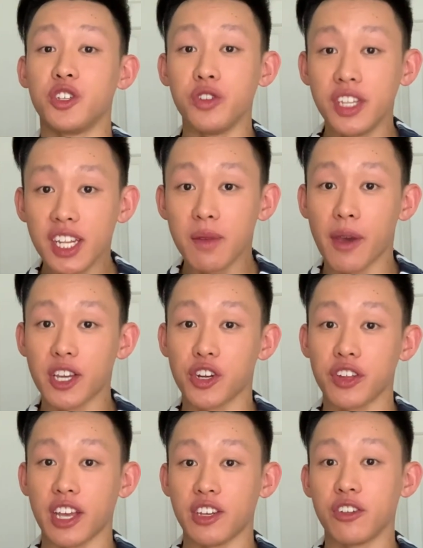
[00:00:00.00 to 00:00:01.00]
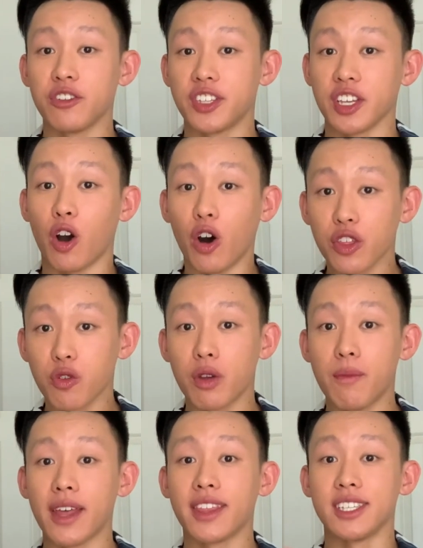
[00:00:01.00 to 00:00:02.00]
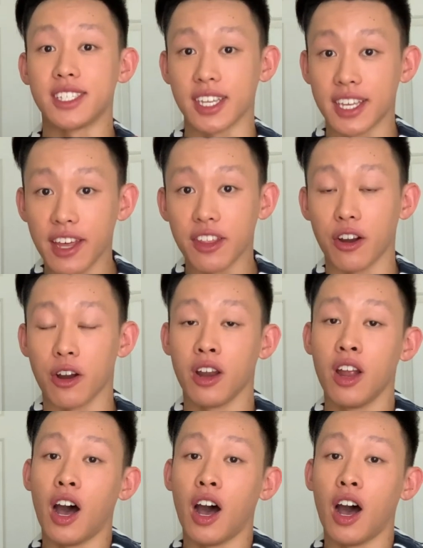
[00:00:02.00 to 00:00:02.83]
need to make sure that you're using all 3 methods together,